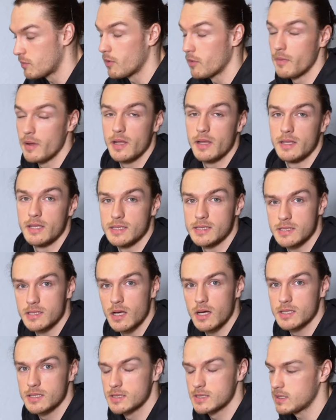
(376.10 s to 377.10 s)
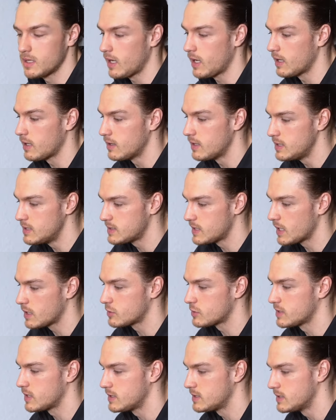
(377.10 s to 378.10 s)
mobility sucks, and this
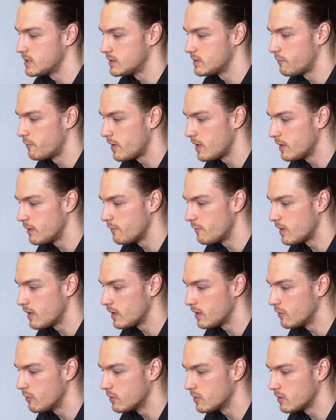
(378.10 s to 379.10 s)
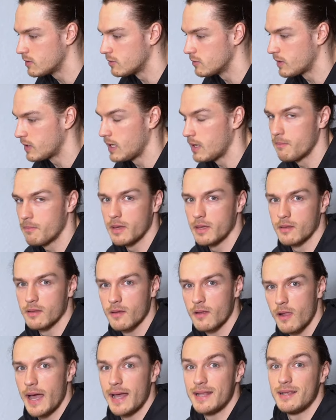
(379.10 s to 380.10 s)
exercise is really good to keep it
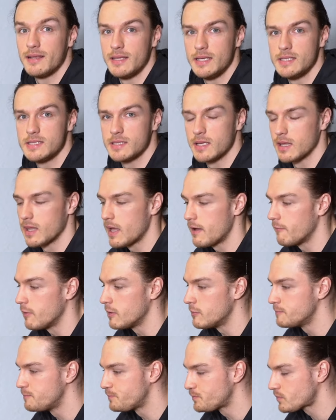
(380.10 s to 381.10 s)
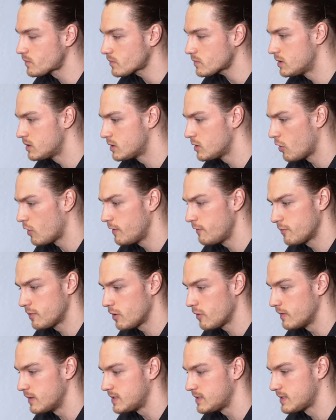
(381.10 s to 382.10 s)
at a decent level. So even
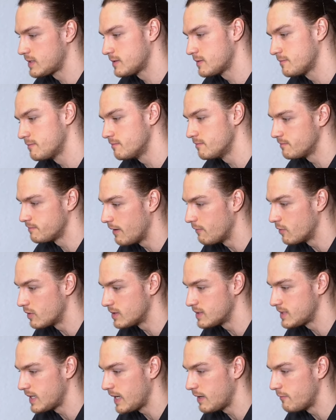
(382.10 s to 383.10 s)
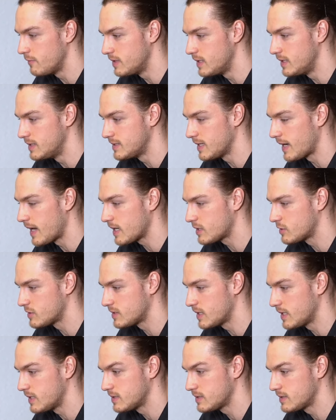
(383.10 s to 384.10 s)
though I wouldn't say it's an
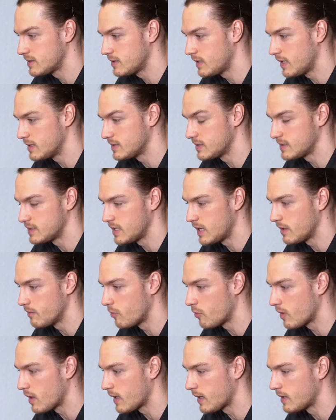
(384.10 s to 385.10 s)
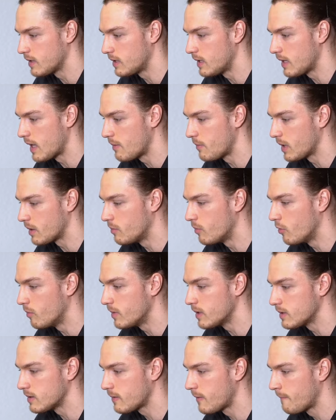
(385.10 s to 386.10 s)
exercise, as I said, more like a dynamic
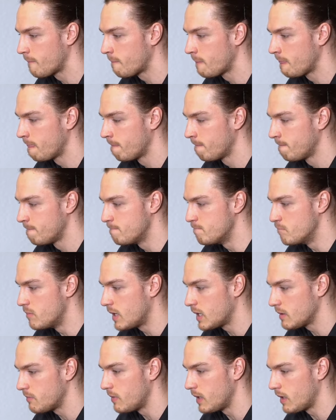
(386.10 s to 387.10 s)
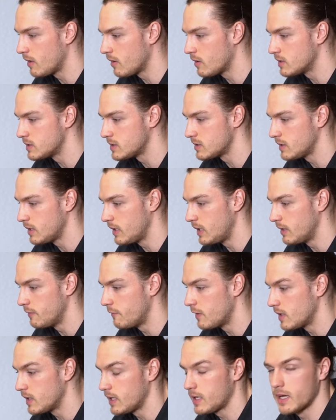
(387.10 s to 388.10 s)
movement, but because it
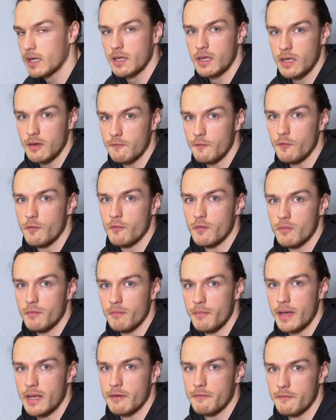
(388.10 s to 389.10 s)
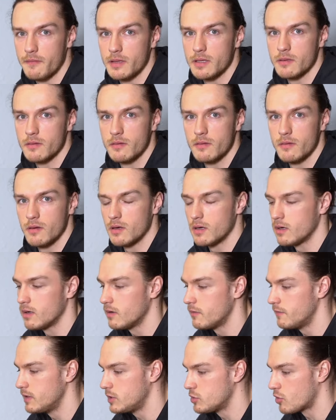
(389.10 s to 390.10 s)
really can give you benefit
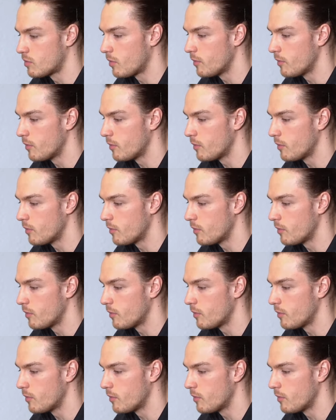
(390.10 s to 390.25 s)
with your